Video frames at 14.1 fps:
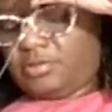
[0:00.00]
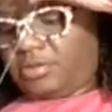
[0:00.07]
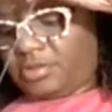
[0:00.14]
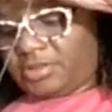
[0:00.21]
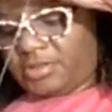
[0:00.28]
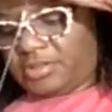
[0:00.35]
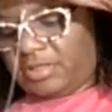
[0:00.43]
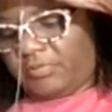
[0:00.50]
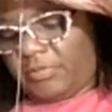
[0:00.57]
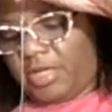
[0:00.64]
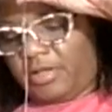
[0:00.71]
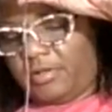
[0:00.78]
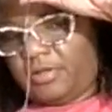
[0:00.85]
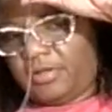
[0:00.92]
You can see
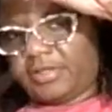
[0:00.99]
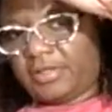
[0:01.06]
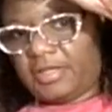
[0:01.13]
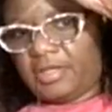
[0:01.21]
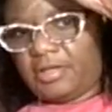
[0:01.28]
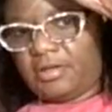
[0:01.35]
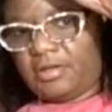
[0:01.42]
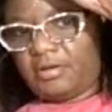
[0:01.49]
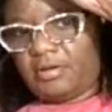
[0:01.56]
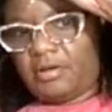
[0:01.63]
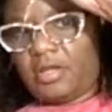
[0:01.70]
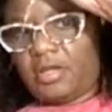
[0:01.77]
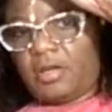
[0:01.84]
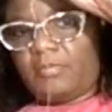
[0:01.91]
my hook
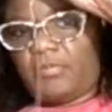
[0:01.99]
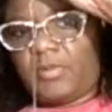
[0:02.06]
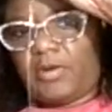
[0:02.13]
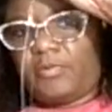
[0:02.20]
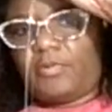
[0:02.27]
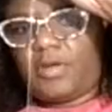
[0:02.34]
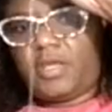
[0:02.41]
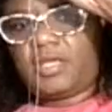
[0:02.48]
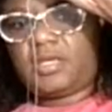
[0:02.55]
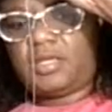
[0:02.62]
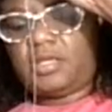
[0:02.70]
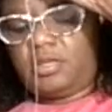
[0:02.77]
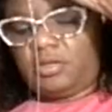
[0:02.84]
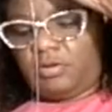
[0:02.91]
there, my weight
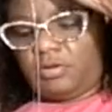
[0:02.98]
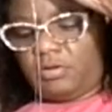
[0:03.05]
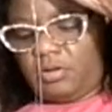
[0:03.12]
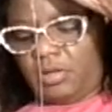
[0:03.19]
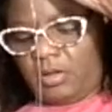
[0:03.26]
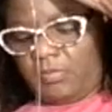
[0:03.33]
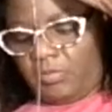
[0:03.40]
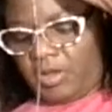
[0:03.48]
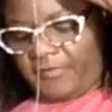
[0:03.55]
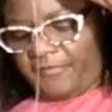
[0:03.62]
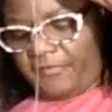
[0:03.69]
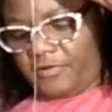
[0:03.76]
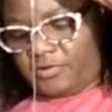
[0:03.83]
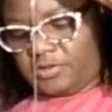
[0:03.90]
here, my
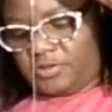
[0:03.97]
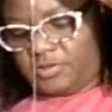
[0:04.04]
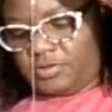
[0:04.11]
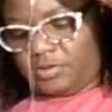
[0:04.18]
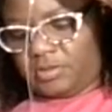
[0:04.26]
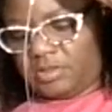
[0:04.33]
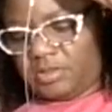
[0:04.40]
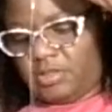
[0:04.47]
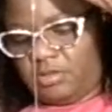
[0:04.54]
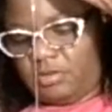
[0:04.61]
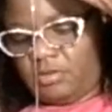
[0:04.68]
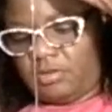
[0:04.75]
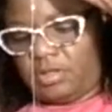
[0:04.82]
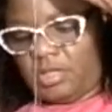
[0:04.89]
first hook
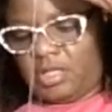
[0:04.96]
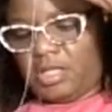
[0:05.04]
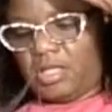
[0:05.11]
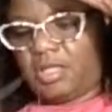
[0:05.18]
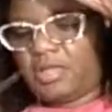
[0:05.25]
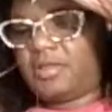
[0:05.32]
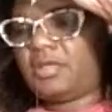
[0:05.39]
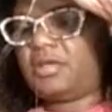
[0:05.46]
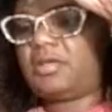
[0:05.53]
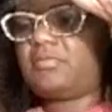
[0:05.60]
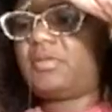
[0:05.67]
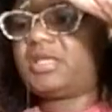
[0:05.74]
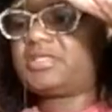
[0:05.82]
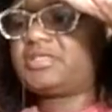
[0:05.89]
here, and
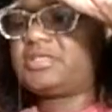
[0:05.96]
then my